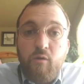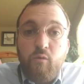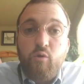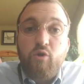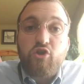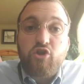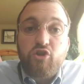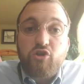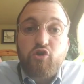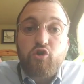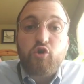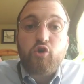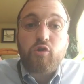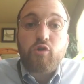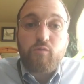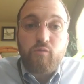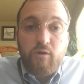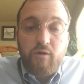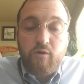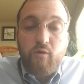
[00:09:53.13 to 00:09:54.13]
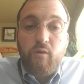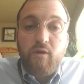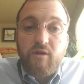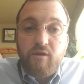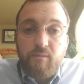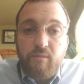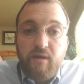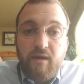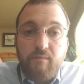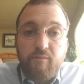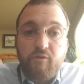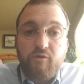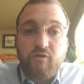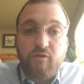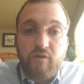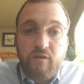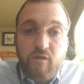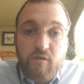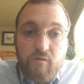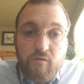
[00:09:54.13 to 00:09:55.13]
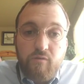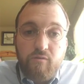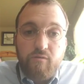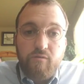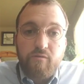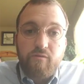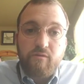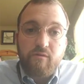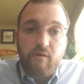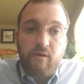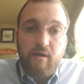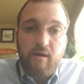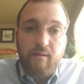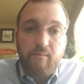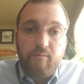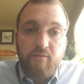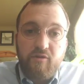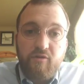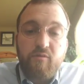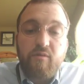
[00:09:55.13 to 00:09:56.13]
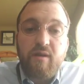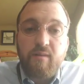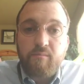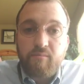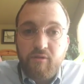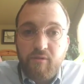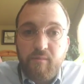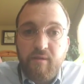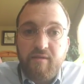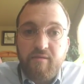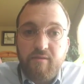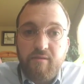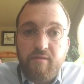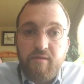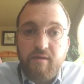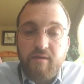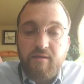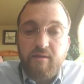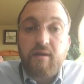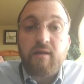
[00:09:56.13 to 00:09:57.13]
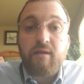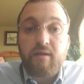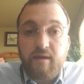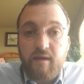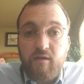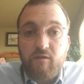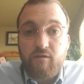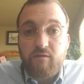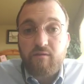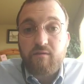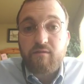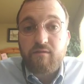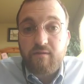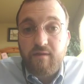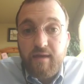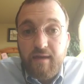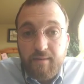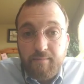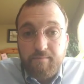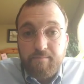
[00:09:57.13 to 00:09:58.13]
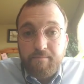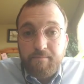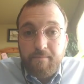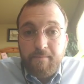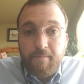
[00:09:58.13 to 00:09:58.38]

which in turn we're going to be able to use to implement the delegation scheme.